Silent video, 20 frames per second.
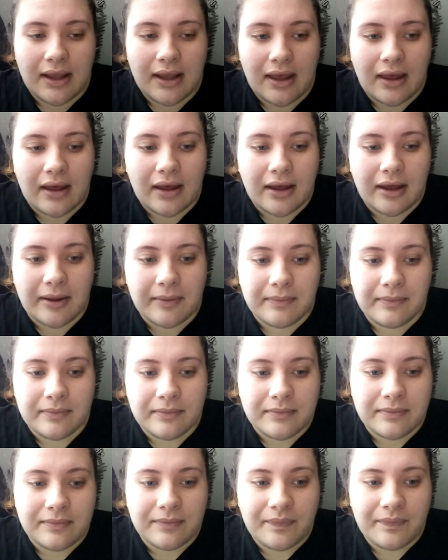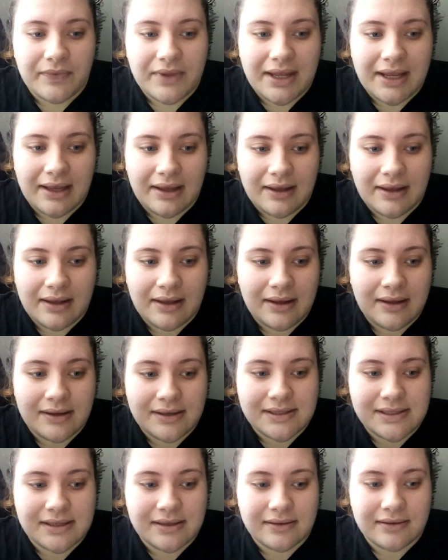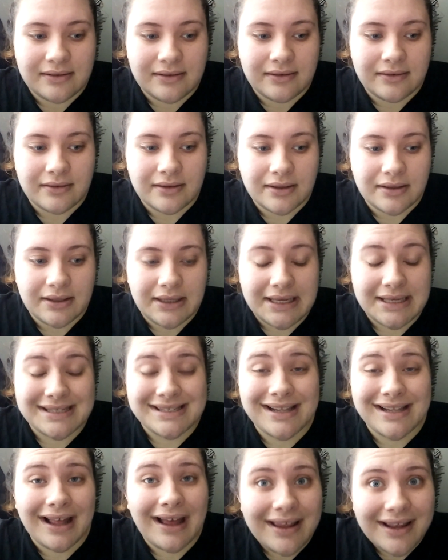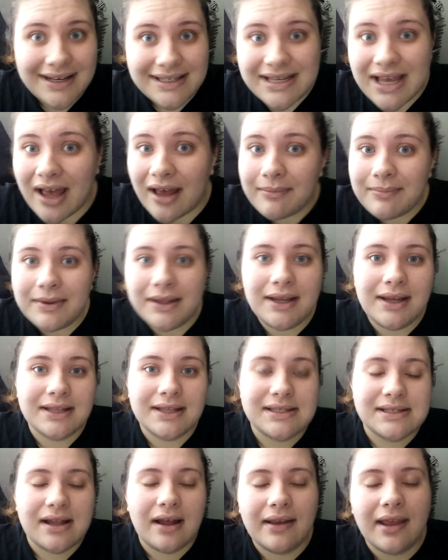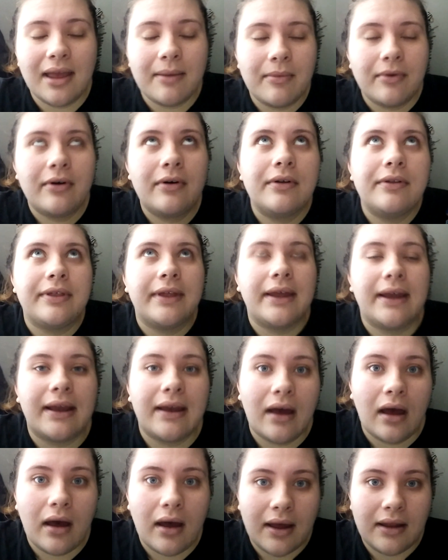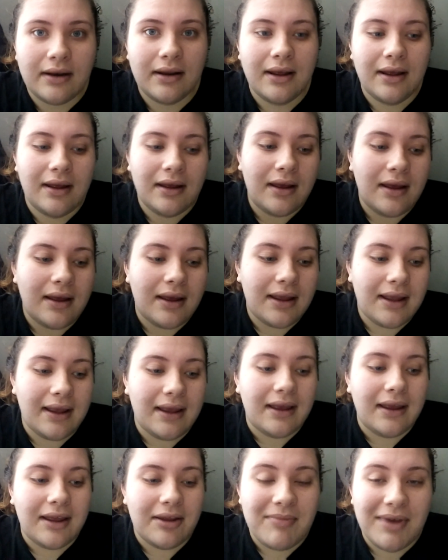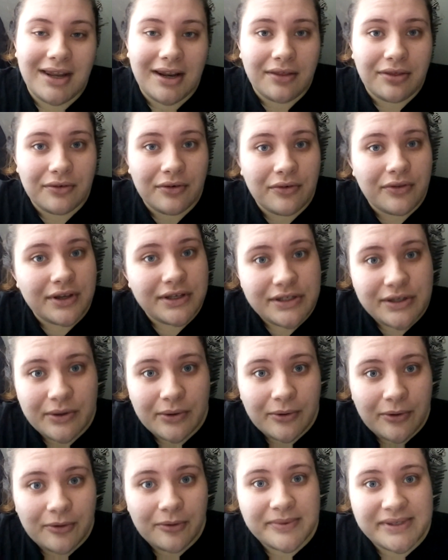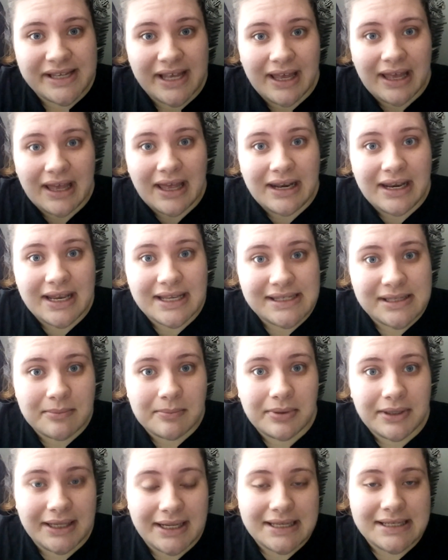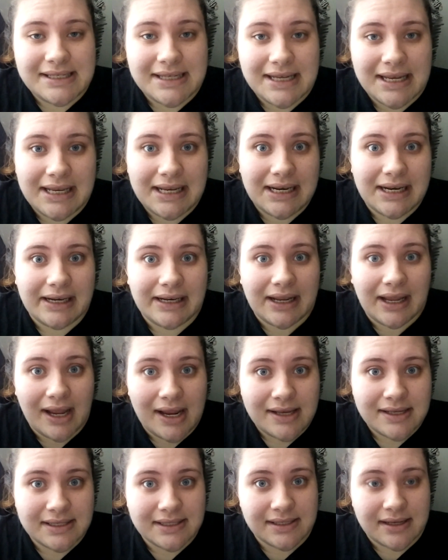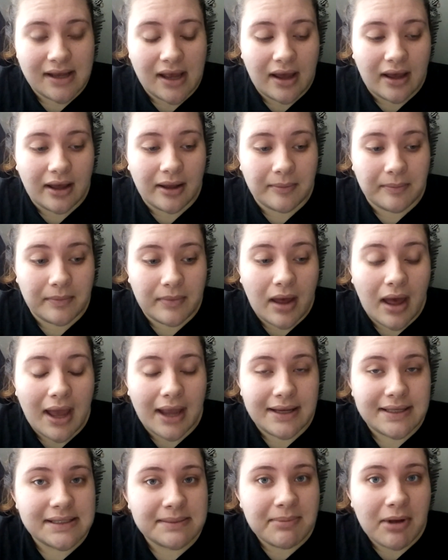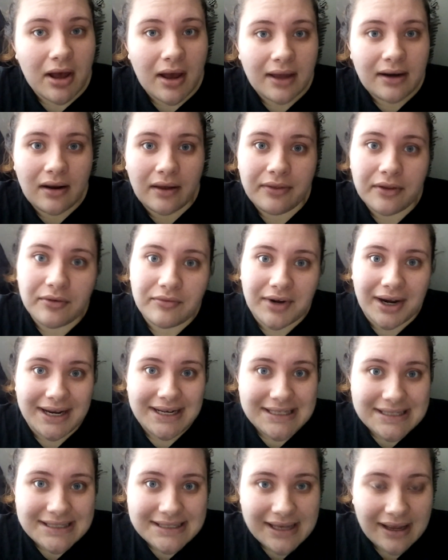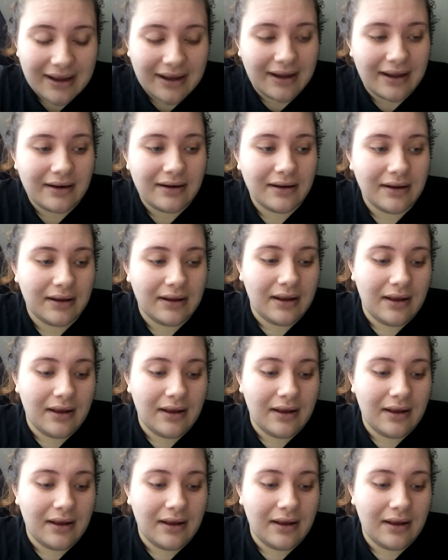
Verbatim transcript: Um, it... It's not ectopic, it's not chemical, thank God. It made it through the tubes, and it's implanted in a nice um, high spot on the right side.